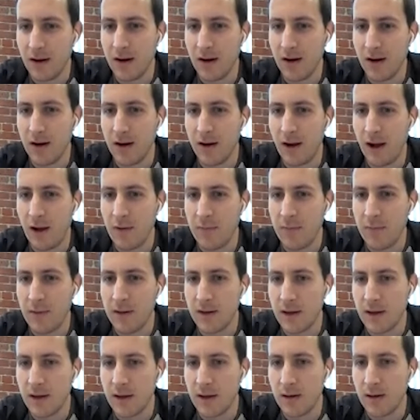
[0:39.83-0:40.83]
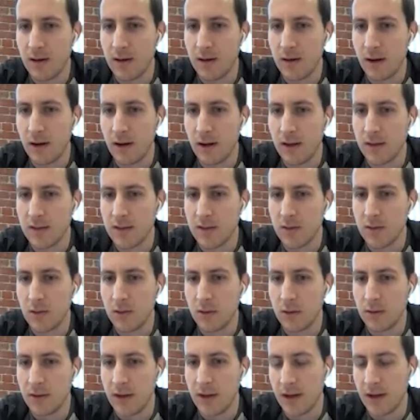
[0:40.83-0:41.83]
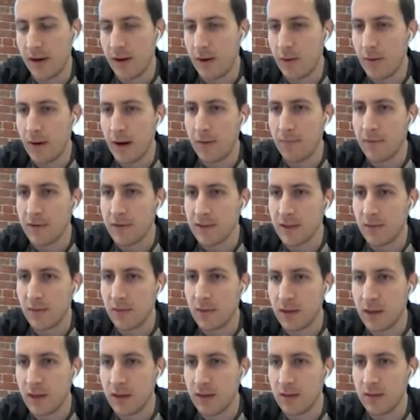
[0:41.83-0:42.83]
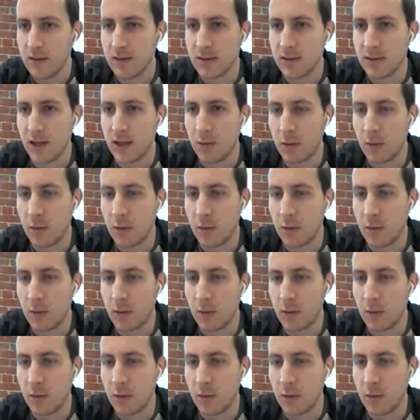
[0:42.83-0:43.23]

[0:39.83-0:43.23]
I've been here at solo.io now for several years,